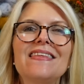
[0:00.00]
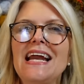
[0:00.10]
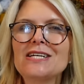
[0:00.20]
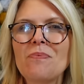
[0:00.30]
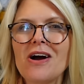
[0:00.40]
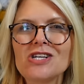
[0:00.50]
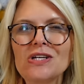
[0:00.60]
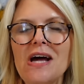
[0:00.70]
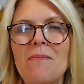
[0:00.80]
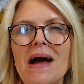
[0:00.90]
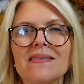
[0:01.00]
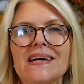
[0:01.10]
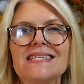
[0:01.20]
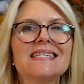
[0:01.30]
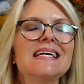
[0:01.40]
The next project on my
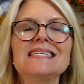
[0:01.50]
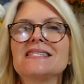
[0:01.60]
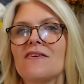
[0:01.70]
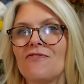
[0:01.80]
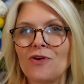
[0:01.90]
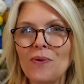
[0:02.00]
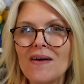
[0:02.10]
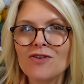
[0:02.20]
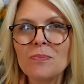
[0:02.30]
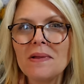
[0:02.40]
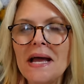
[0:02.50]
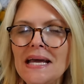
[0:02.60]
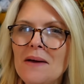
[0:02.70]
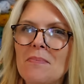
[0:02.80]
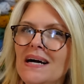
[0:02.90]
list is the Forever
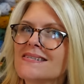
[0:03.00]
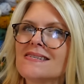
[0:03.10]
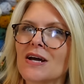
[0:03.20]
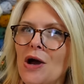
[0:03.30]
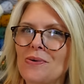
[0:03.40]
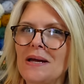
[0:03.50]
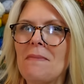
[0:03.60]
Blanket by Sigoni